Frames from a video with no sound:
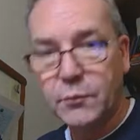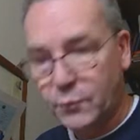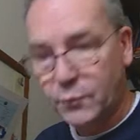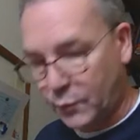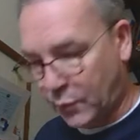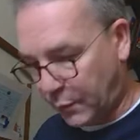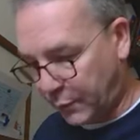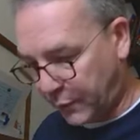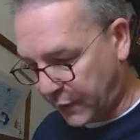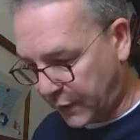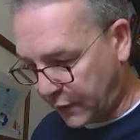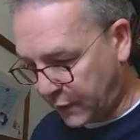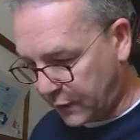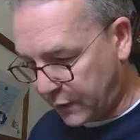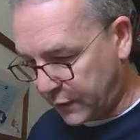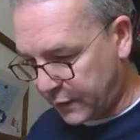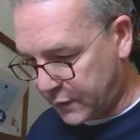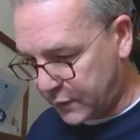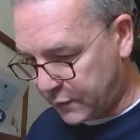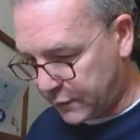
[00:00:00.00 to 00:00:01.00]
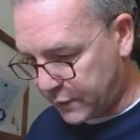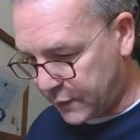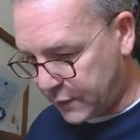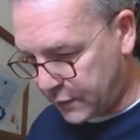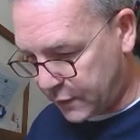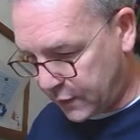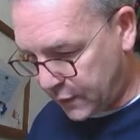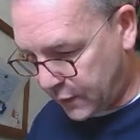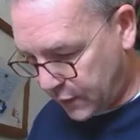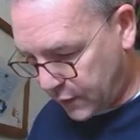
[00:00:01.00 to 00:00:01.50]
the calculator in.
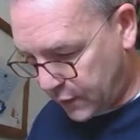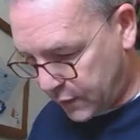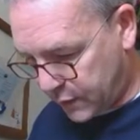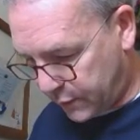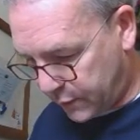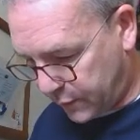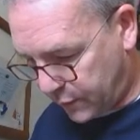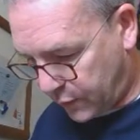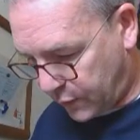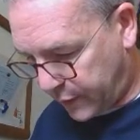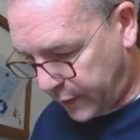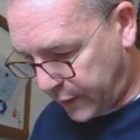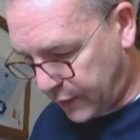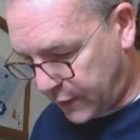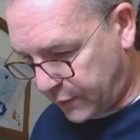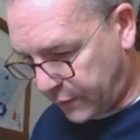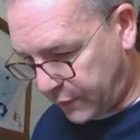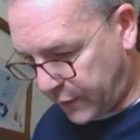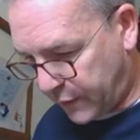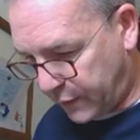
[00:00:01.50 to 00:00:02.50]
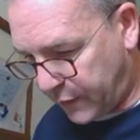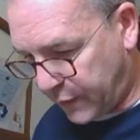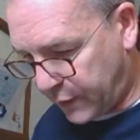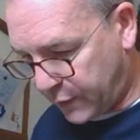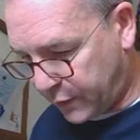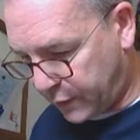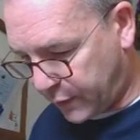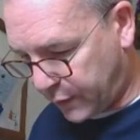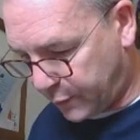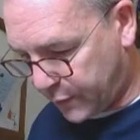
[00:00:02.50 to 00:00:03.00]
So we've got 85
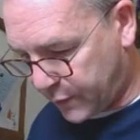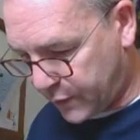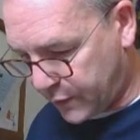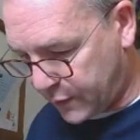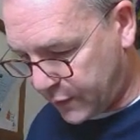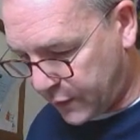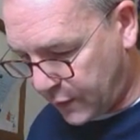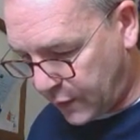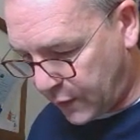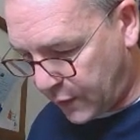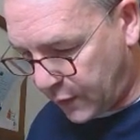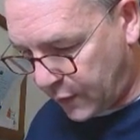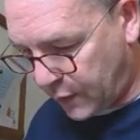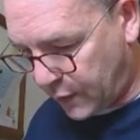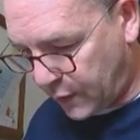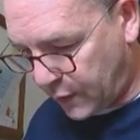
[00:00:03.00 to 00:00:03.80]
kilograms at